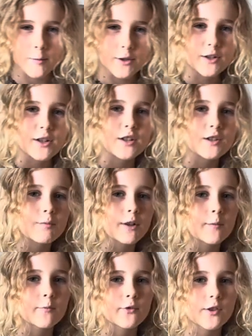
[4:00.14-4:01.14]
going to
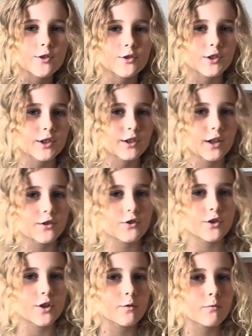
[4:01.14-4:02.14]
explain pressure and
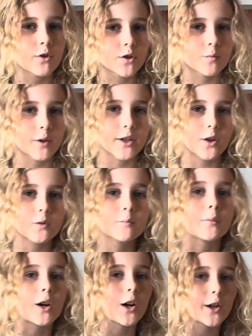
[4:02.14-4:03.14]
tension with my own
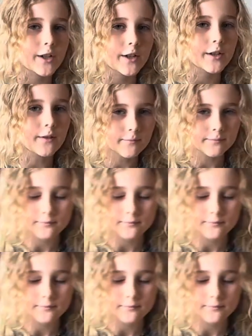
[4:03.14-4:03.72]
body.